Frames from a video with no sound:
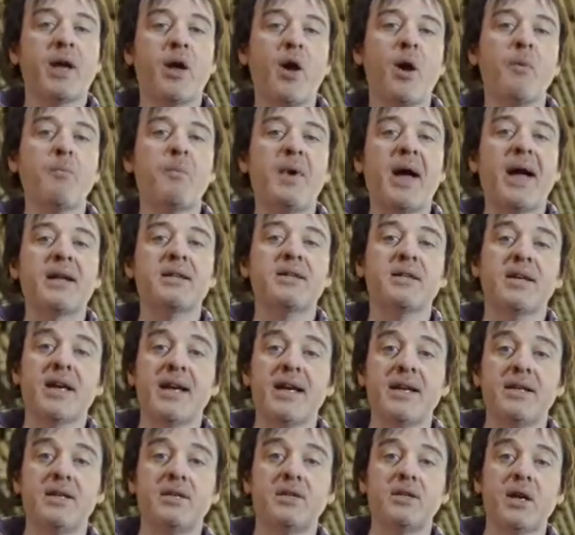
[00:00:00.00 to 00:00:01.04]
Compact
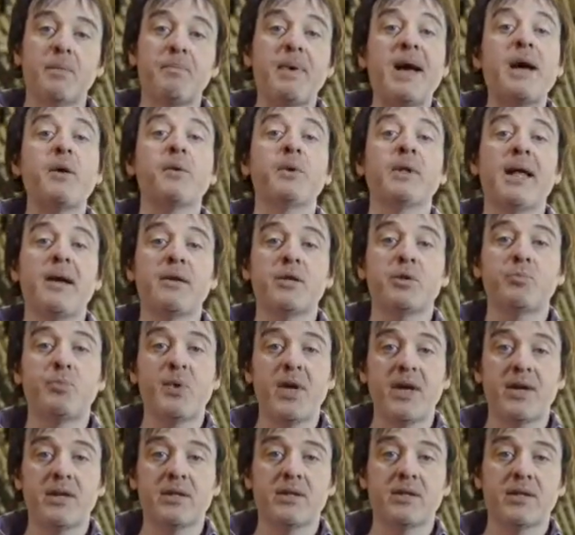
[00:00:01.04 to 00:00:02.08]
is a powered
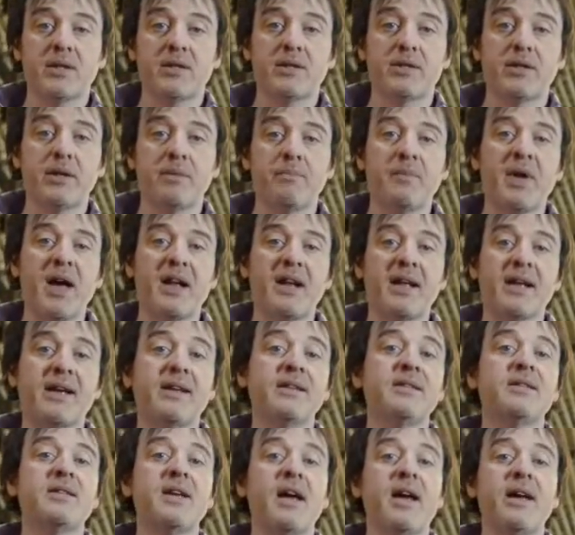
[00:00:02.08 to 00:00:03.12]
loudspeaker system and it
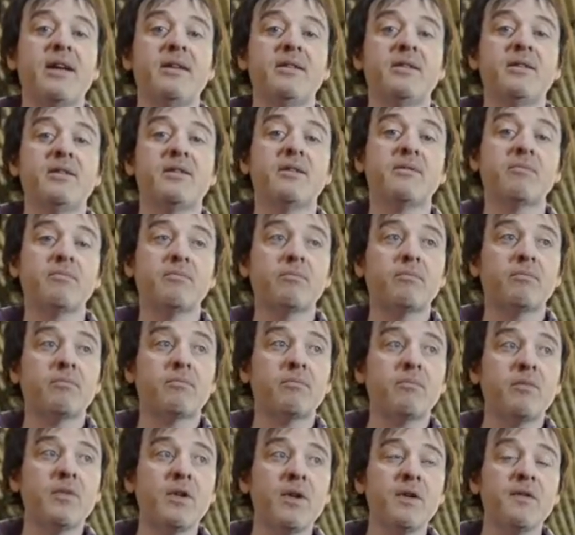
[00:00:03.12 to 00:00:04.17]
contains
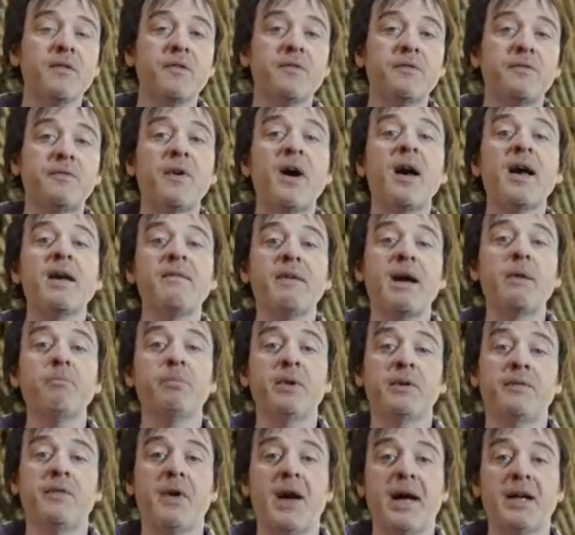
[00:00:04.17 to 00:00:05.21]
five
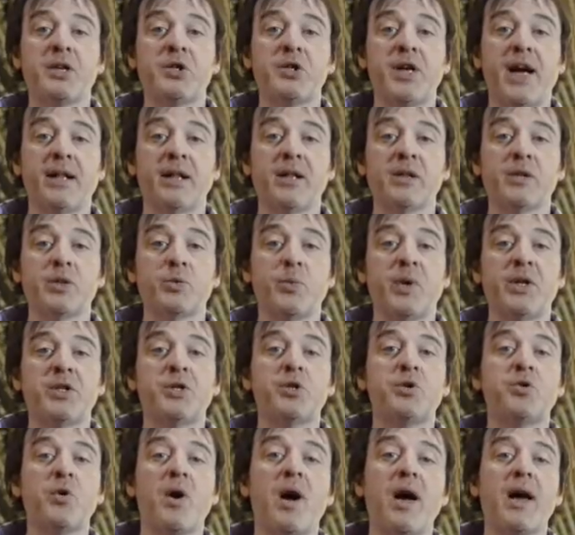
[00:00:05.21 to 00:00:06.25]
amplifier channels
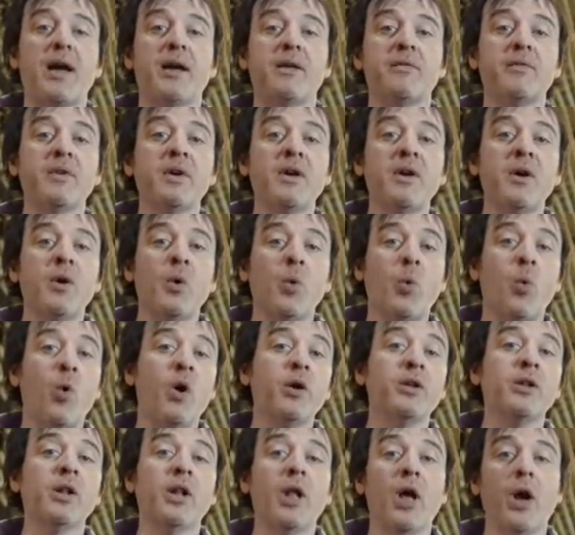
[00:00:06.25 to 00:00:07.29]
which drive
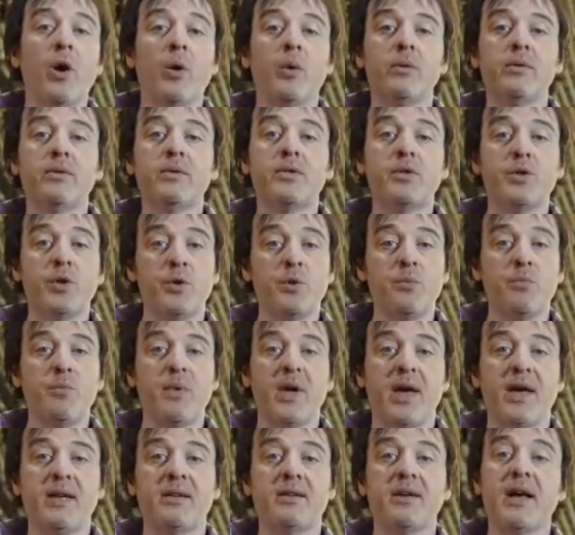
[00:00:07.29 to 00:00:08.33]
one low, two
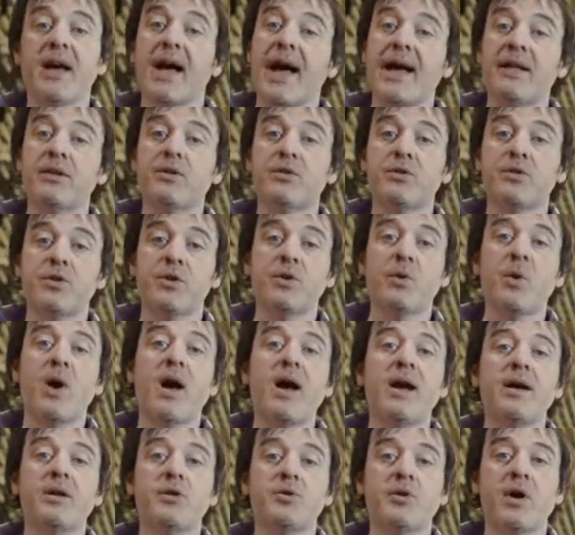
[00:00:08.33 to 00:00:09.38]
mid and two
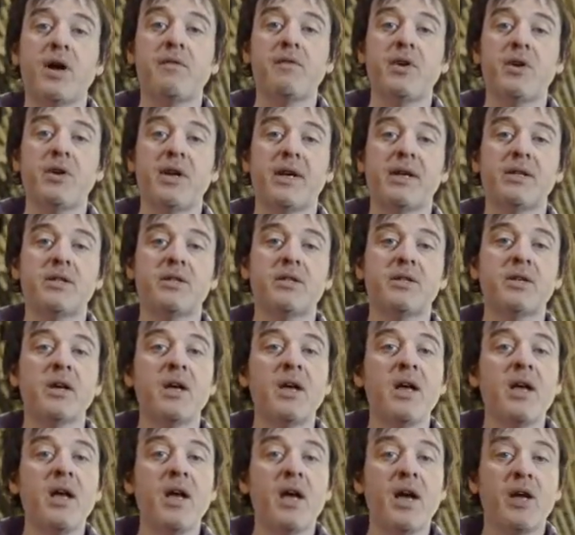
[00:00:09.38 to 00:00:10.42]
high drive units.
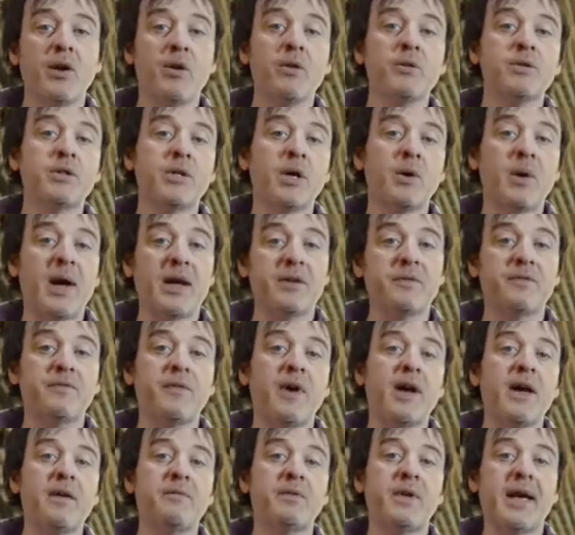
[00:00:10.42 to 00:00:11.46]
It also has
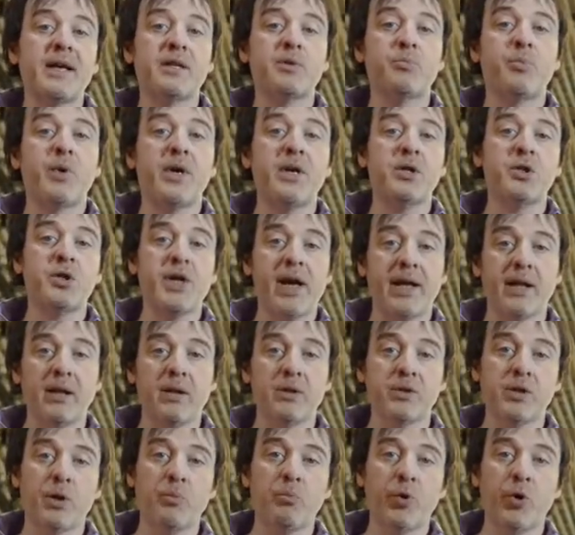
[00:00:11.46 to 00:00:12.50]
five DSP
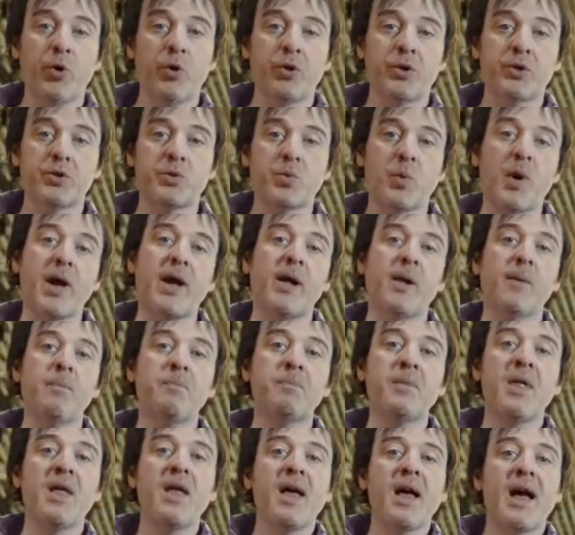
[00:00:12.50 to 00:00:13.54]
channels on board as well.
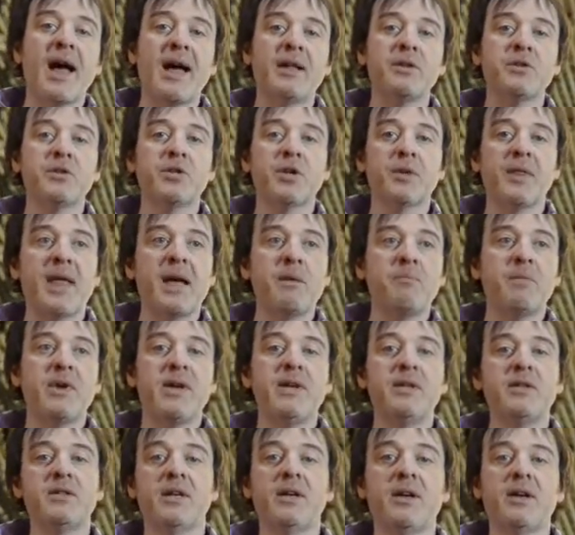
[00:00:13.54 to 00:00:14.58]
And so that
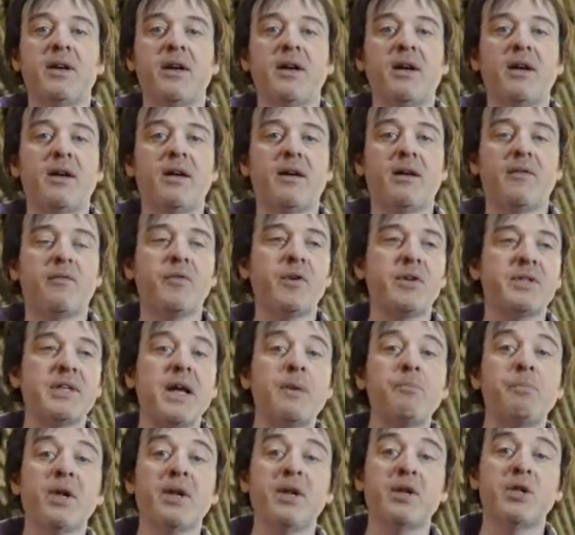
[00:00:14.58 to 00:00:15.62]
means, in a, uh, for
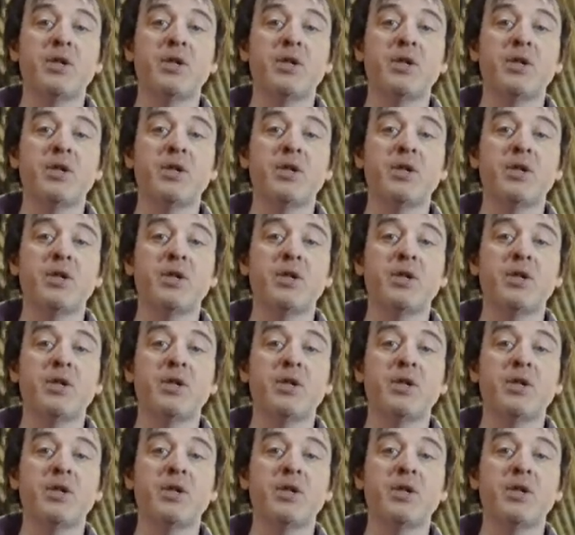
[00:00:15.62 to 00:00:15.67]
example, in a